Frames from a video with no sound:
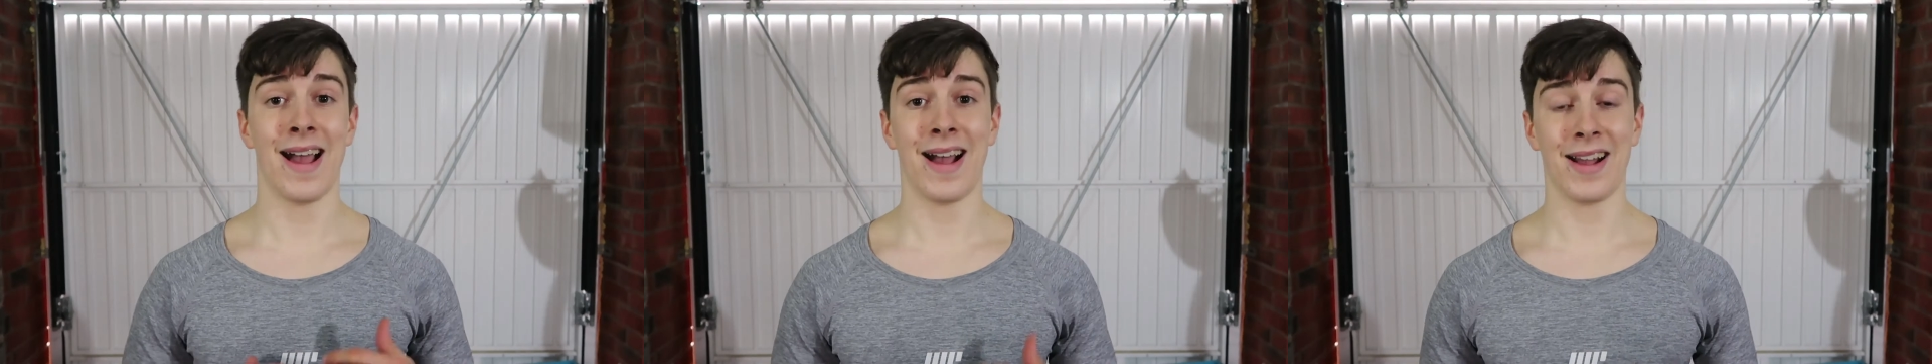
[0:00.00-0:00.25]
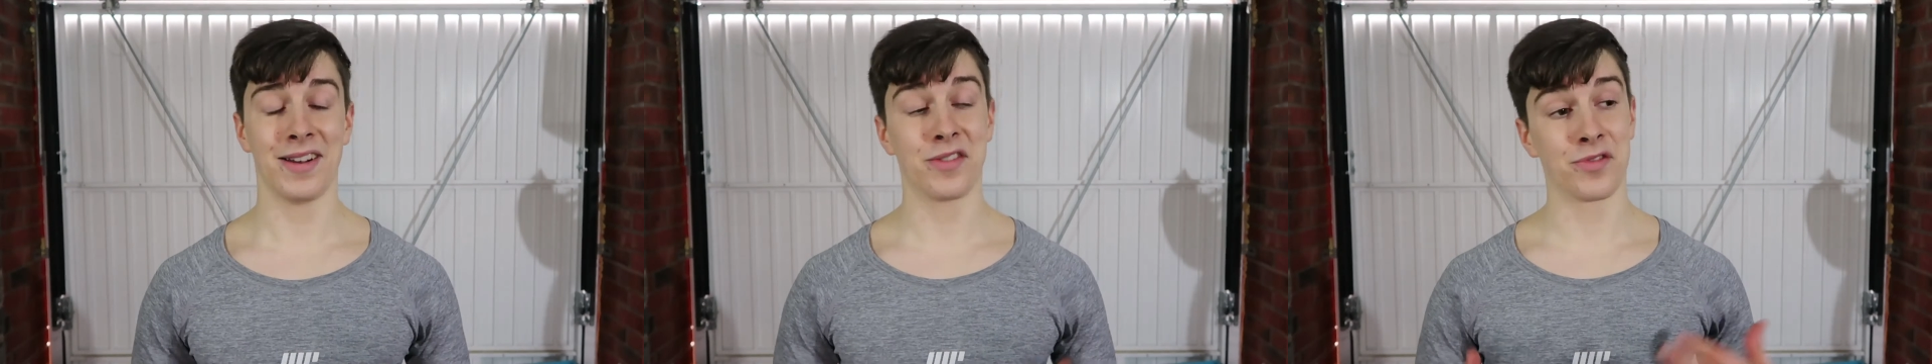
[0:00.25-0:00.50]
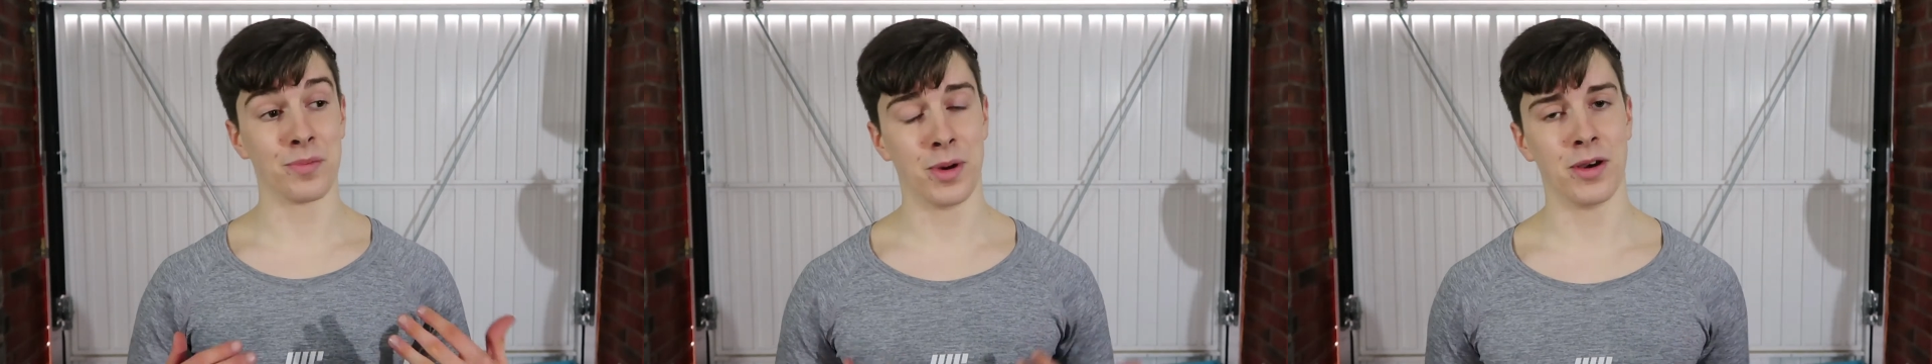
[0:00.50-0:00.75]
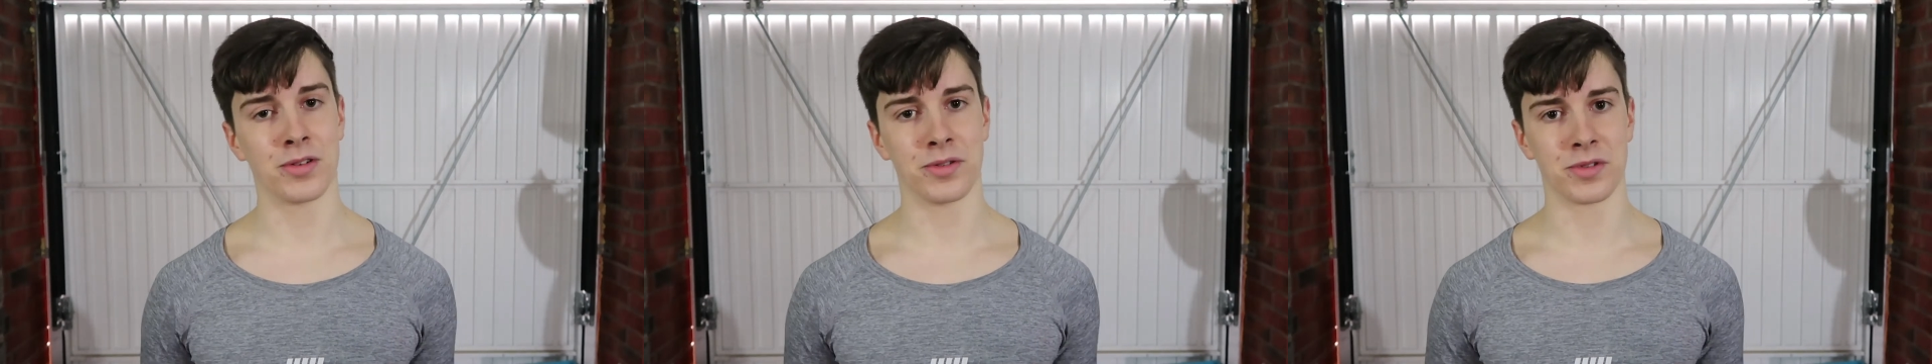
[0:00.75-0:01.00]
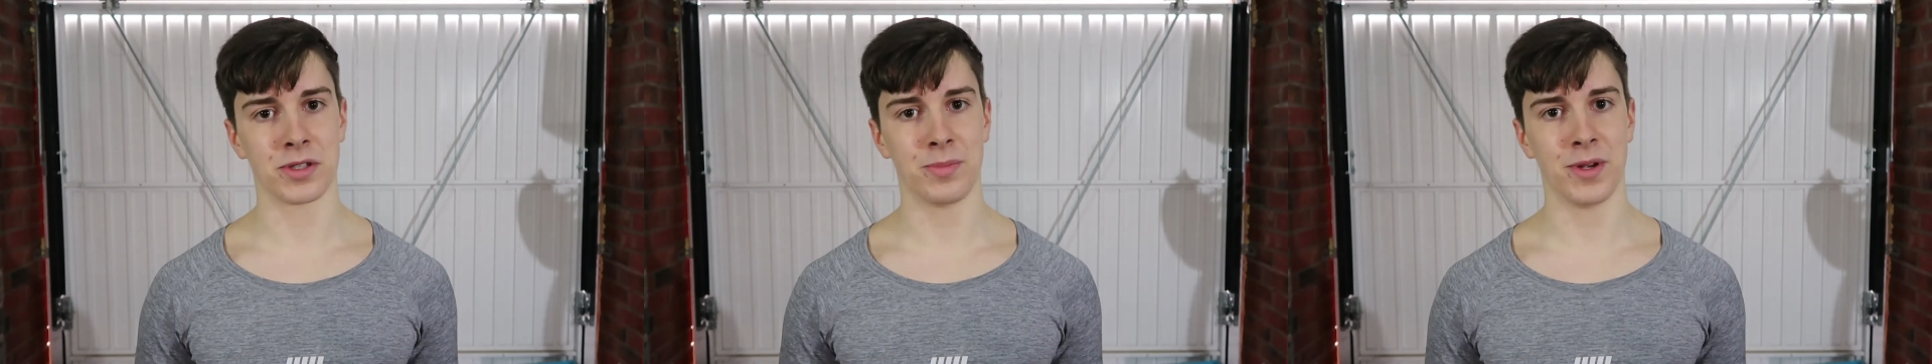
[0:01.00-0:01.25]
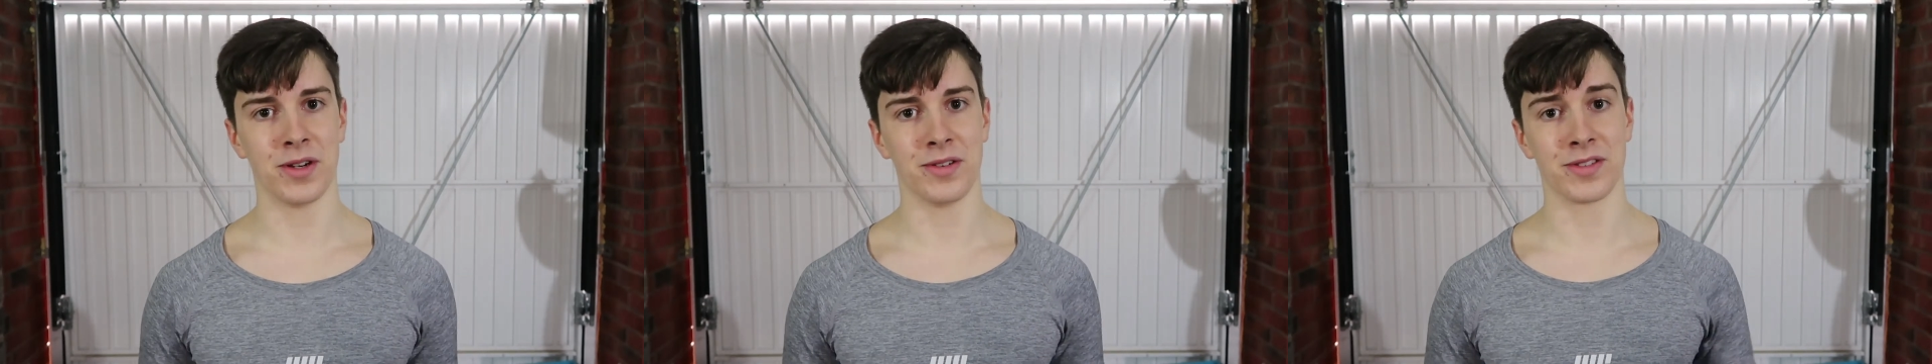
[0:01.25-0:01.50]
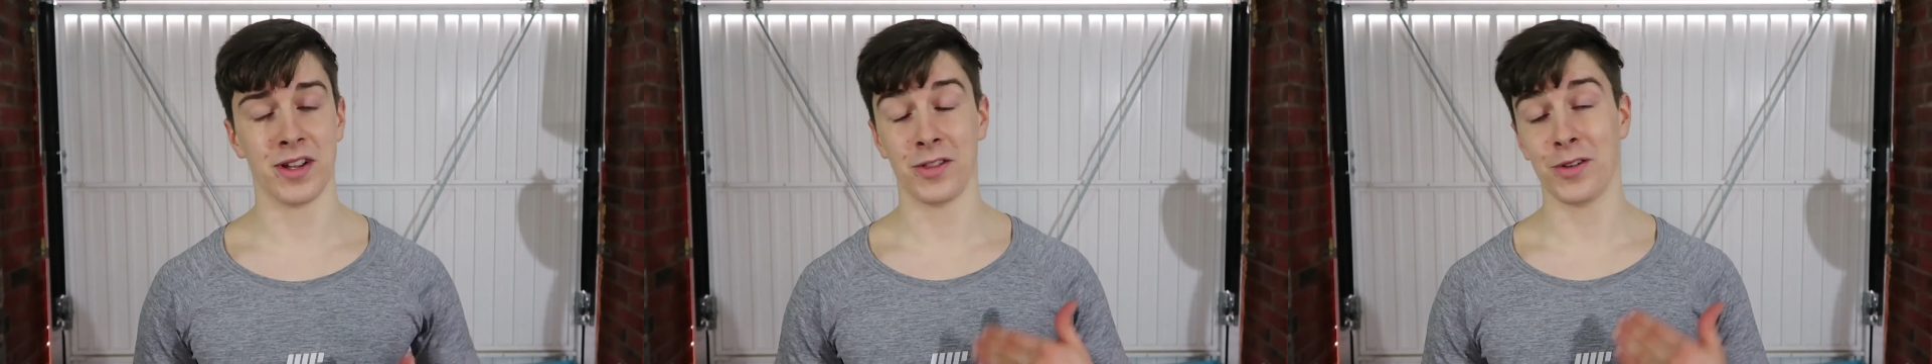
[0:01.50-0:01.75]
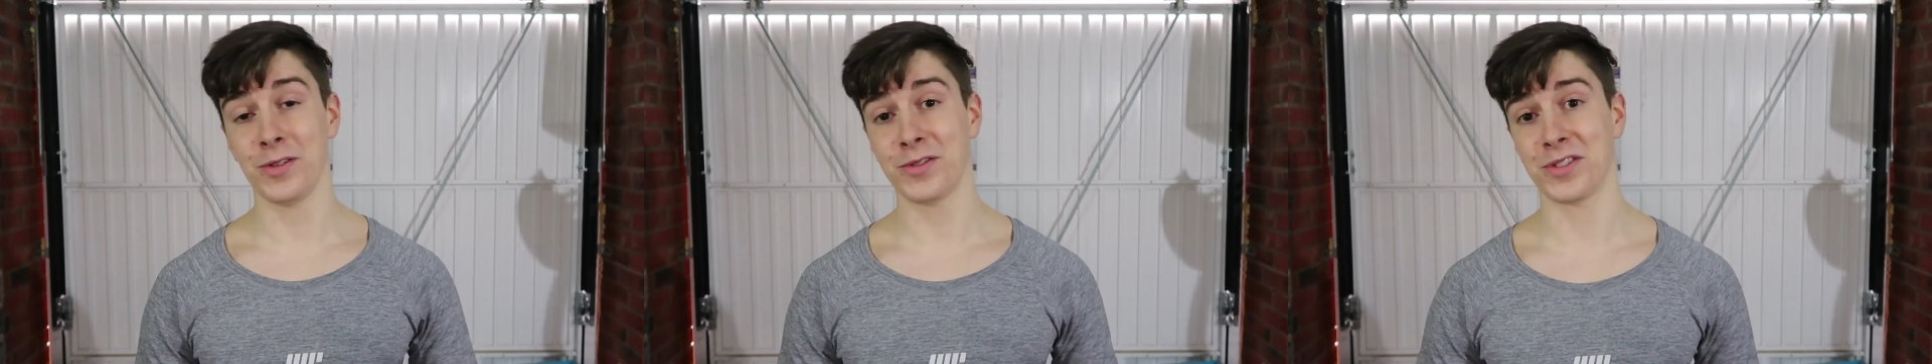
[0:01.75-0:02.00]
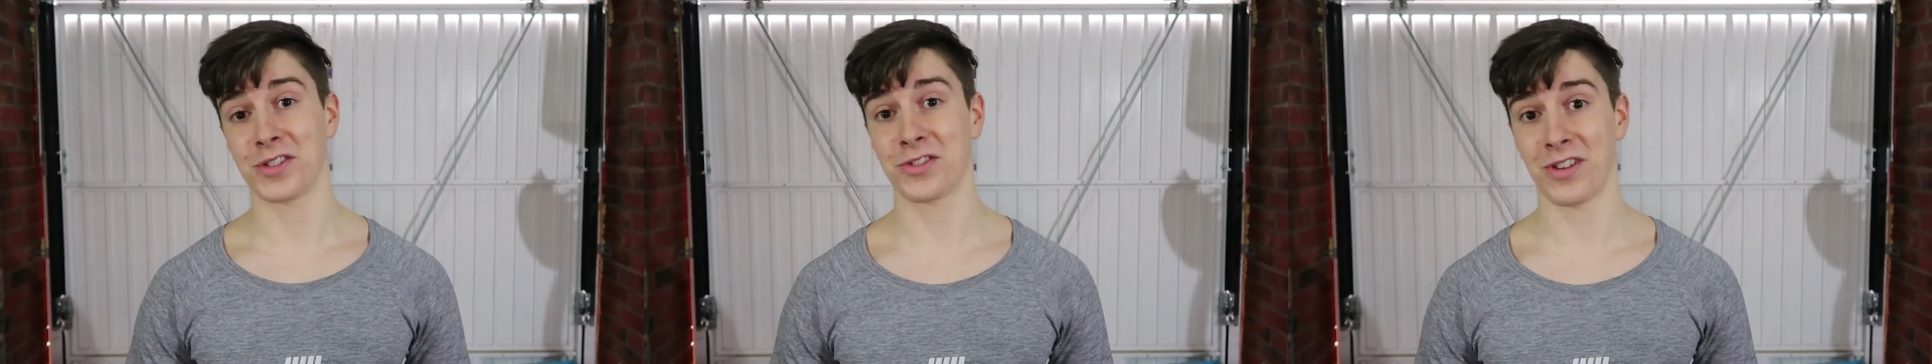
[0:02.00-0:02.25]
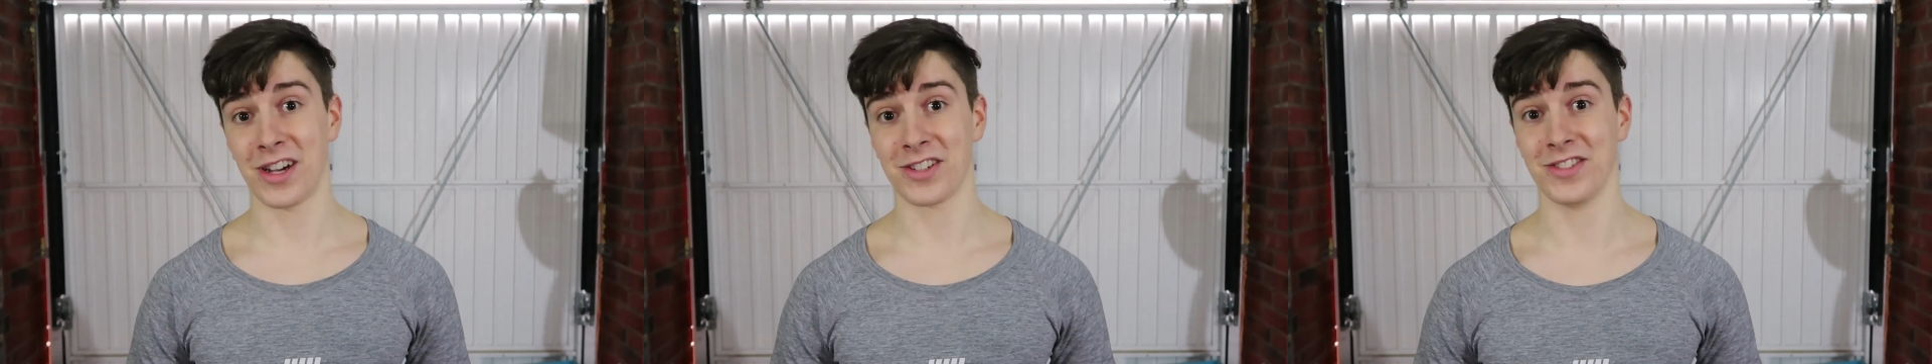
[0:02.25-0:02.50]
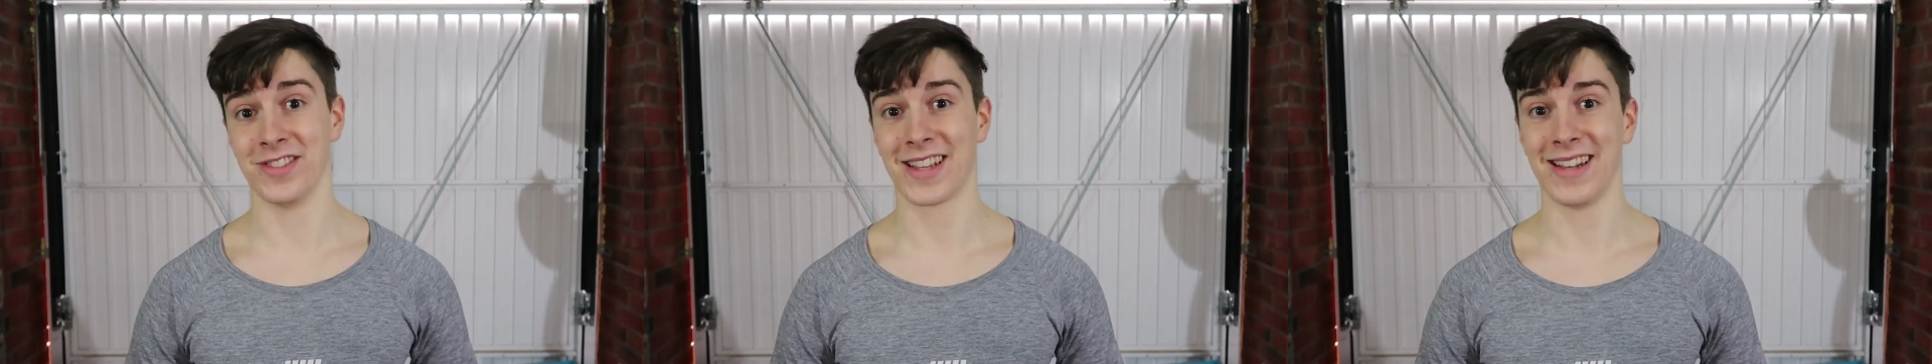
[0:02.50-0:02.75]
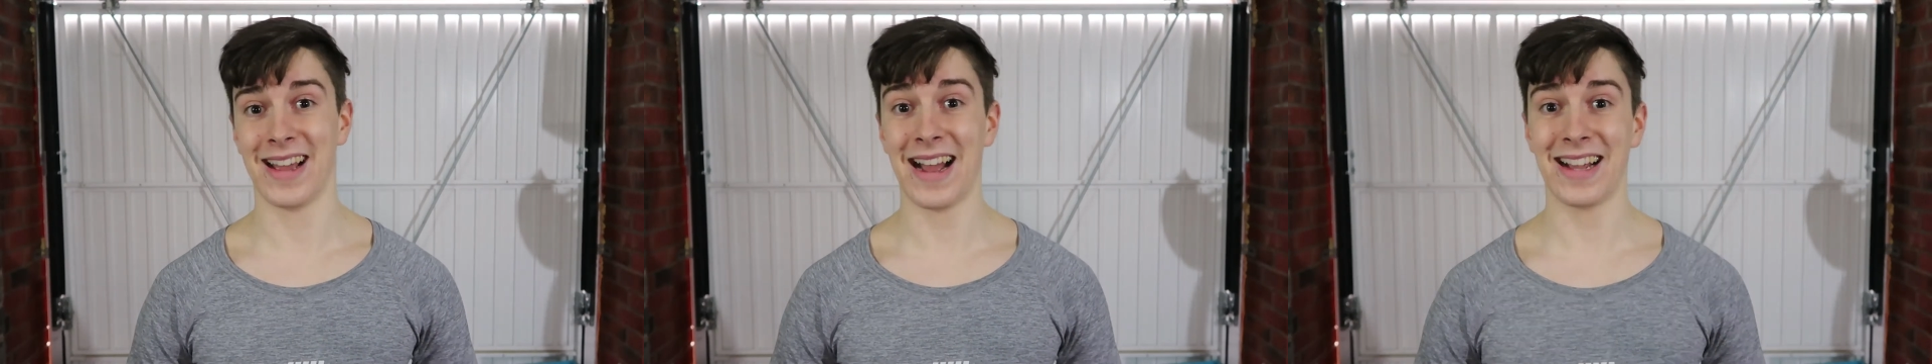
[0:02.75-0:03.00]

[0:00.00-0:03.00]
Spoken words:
And from personal experience, those distractions can